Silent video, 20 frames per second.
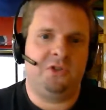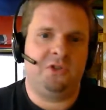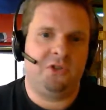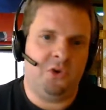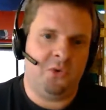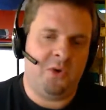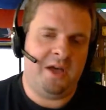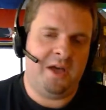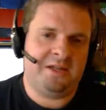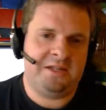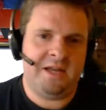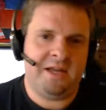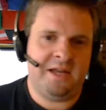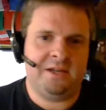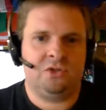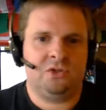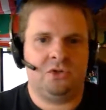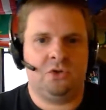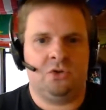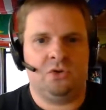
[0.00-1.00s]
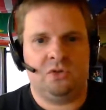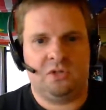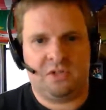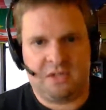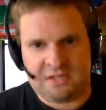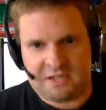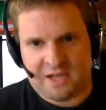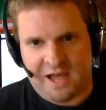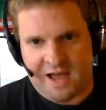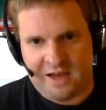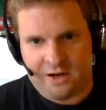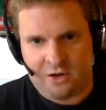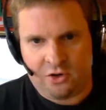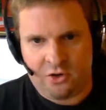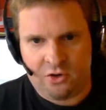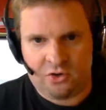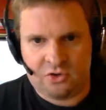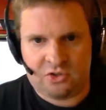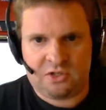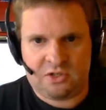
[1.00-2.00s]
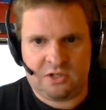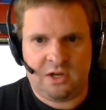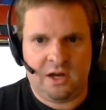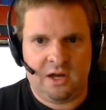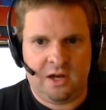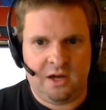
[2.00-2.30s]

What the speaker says: QA testers, designers,